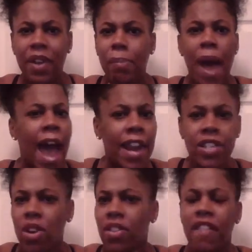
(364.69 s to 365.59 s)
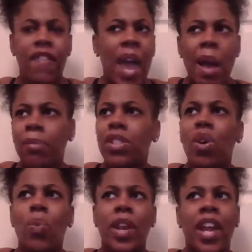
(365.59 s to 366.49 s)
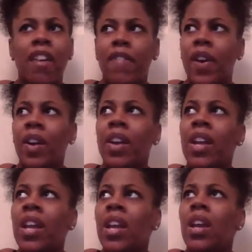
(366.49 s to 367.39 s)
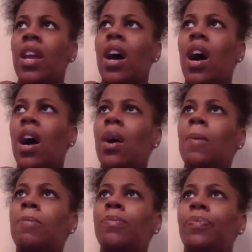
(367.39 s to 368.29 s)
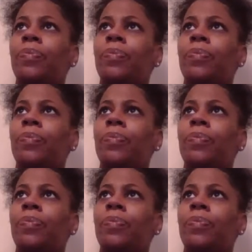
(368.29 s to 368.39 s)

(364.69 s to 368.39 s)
their bodies or their families or whatever. And